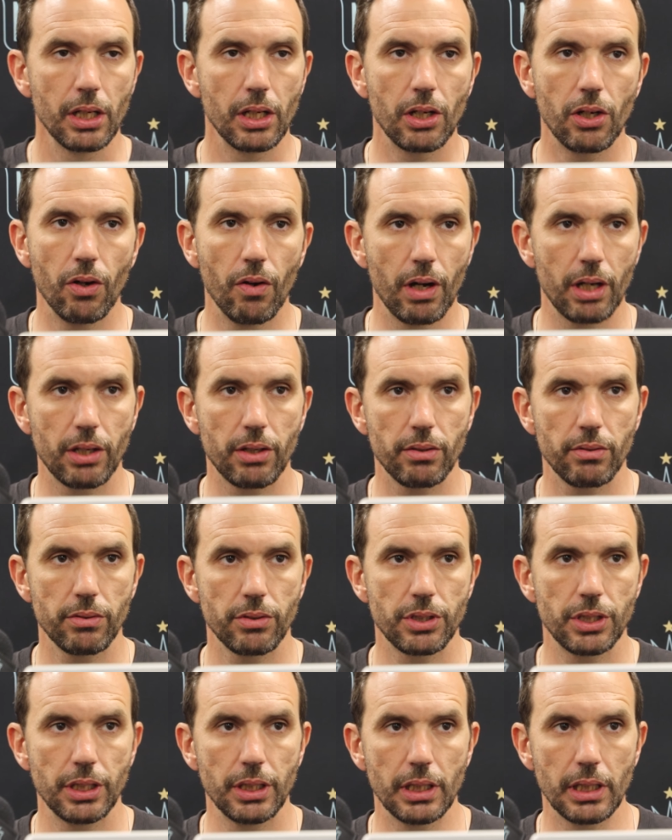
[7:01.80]
go and
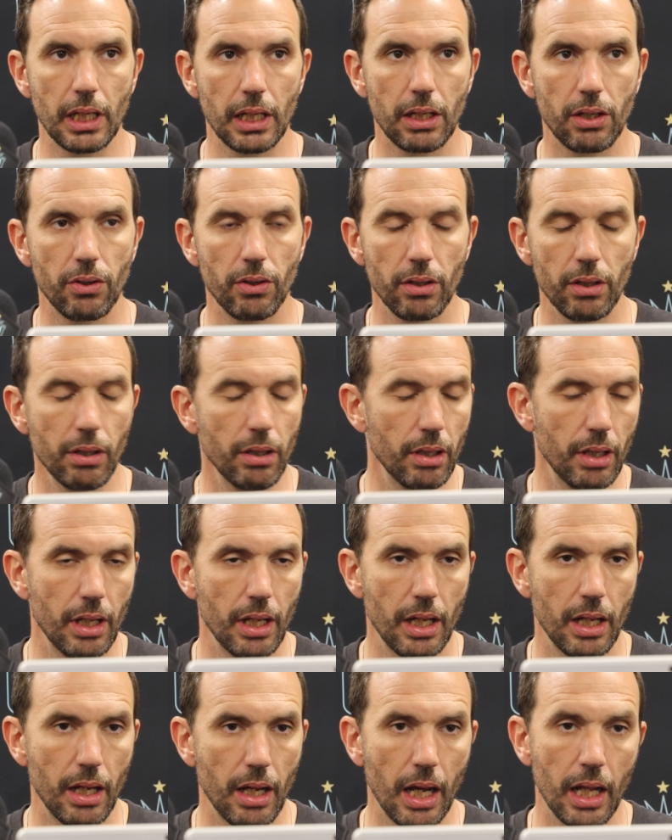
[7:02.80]
concede that goal.
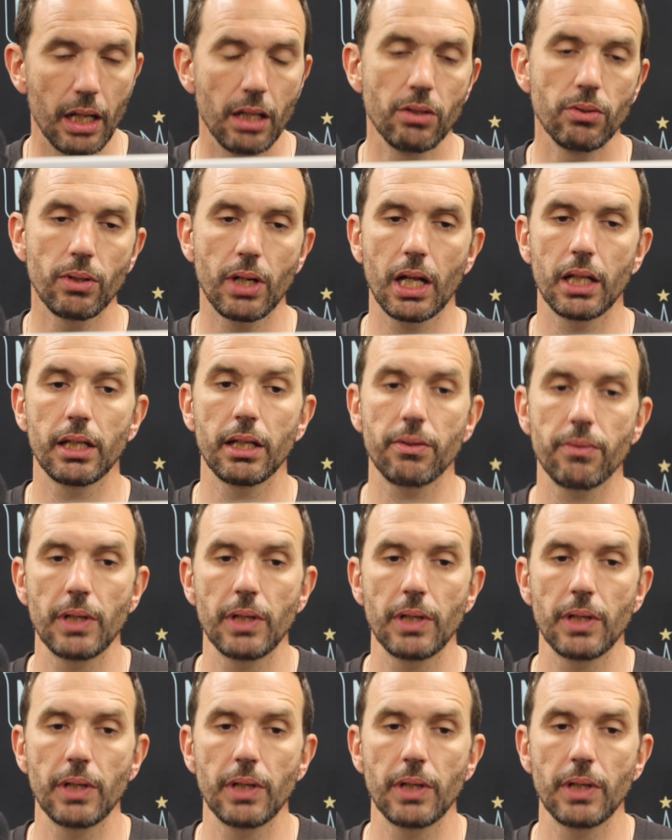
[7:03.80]
And look at the